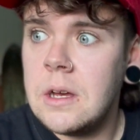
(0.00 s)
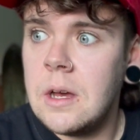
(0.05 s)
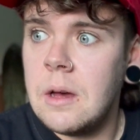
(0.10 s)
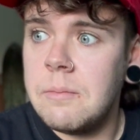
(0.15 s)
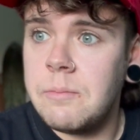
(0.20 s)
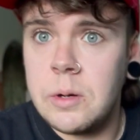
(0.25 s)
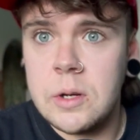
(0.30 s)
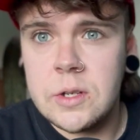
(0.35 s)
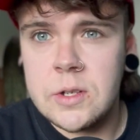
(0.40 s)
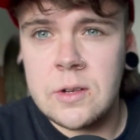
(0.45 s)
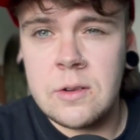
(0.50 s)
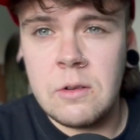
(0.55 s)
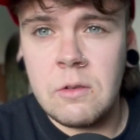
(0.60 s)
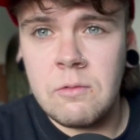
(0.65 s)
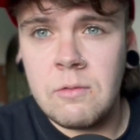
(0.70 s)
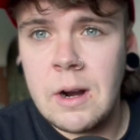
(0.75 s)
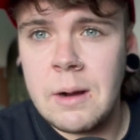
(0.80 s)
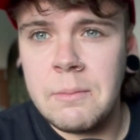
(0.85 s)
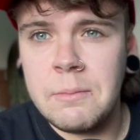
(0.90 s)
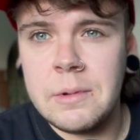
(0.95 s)
personal
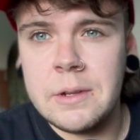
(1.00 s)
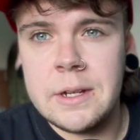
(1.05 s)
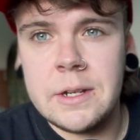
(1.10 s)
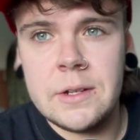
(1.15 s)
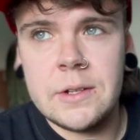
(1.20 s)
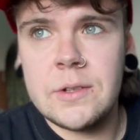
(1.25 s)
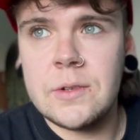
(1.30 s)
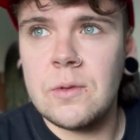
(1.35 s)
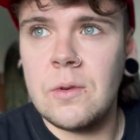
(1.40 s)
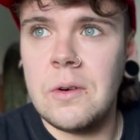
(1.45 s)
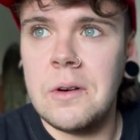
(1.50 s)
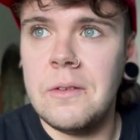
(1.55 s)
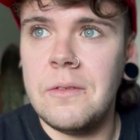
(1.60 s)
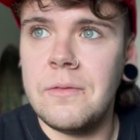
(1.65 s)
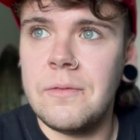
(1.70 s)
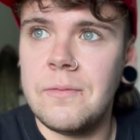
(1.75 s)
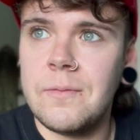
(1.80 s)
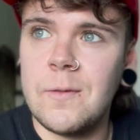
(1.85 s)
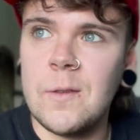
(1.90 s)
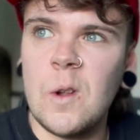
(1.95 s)
rambling sort of
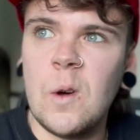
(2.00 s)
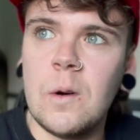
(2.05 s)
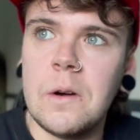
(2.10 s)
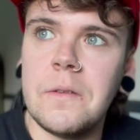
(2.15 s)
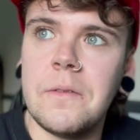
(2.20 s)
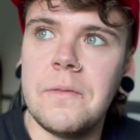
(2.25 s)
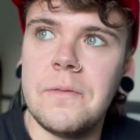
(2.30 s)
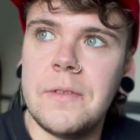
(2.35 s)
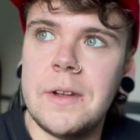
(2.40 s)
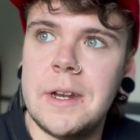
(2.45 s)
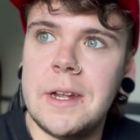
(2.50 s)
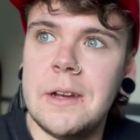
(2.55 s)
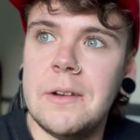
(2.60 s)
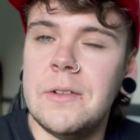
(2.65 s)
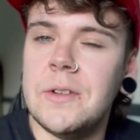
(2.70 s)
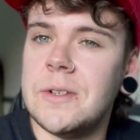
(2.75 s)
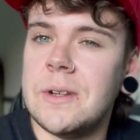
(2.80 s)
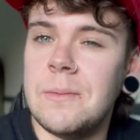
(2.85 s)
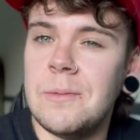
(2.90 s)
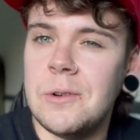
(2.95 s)
vlog
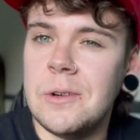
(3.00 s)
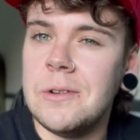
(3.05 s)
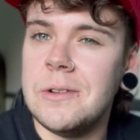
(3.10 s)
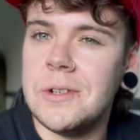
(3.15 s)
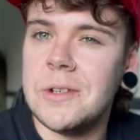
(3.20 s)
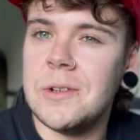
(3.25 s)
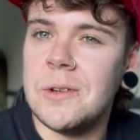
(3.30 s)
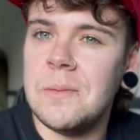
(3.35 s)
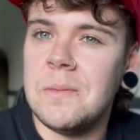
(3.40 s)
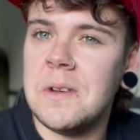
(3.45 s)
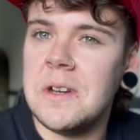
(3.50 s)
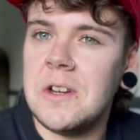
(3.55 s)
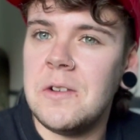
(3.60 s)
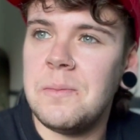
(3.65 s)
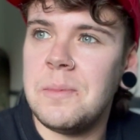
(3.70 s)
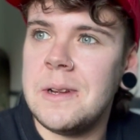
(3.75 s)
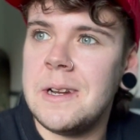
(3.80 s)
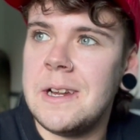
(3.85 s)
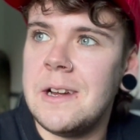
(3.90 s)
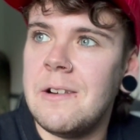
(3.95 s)
videos, I'm going to assume that
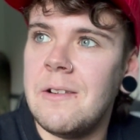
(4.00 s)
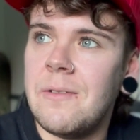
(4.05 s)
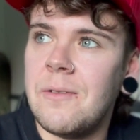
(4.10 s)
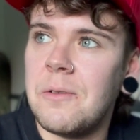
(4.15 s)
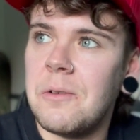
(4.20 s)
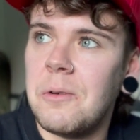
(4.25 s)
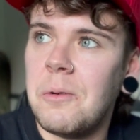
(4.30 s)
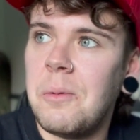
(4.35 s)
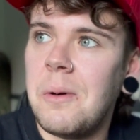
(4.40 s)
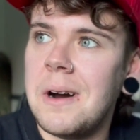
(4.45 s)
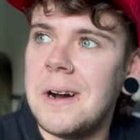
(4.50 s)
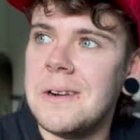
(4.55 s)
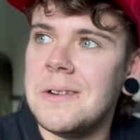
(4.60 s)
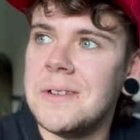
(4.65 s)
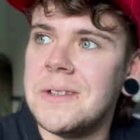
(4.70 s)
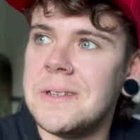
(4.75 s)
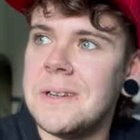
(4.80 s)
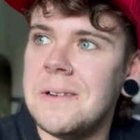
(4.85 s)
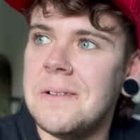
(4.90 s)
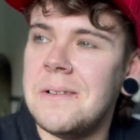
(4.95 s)
you've been here for a while,
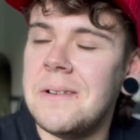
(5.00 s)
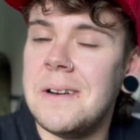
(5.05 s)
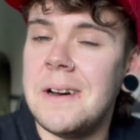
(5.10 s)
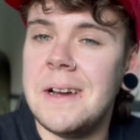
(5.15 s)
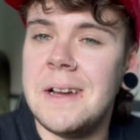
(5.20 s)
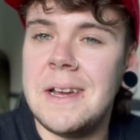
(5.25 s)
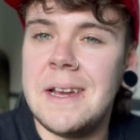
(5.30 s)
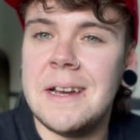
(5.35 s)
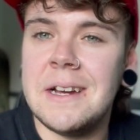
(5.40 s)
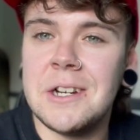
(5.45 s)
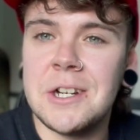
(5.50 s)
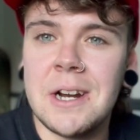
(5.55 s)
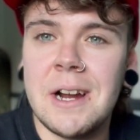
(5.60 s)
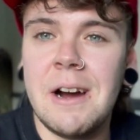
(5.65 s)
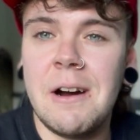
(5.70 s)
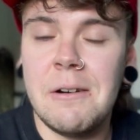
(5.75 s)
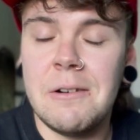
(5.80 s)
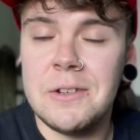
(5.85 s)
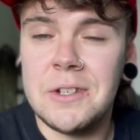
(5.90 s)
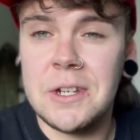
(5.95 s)
so yeah,
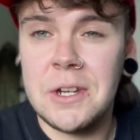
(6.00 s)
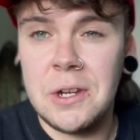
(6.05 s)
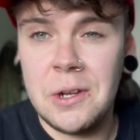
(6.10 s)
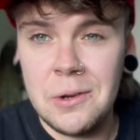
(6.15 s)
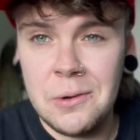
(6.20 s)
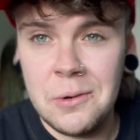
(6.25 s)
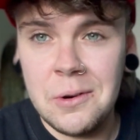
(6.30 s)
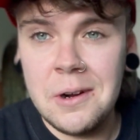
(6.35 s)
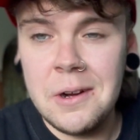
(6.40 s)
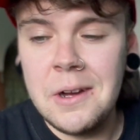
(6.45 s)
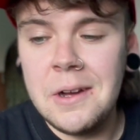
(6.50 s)
shout out to you.